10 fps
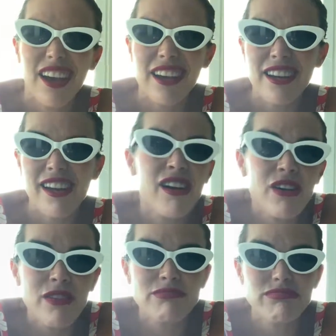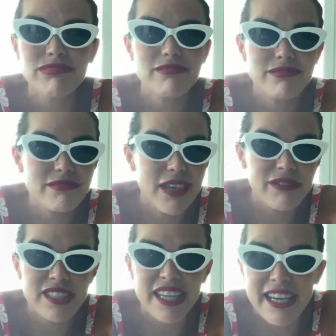I know
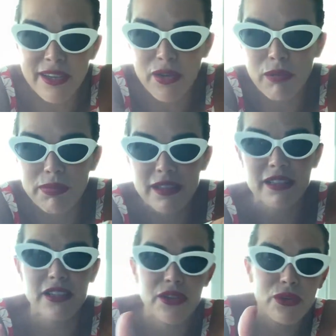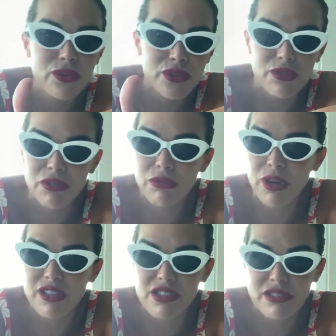every day you open the news or you
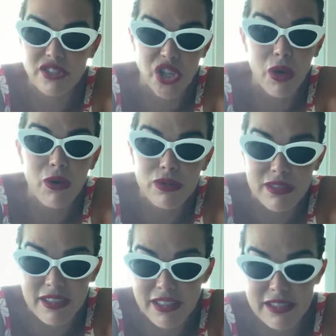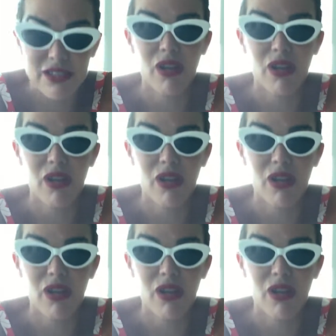watch shows and it's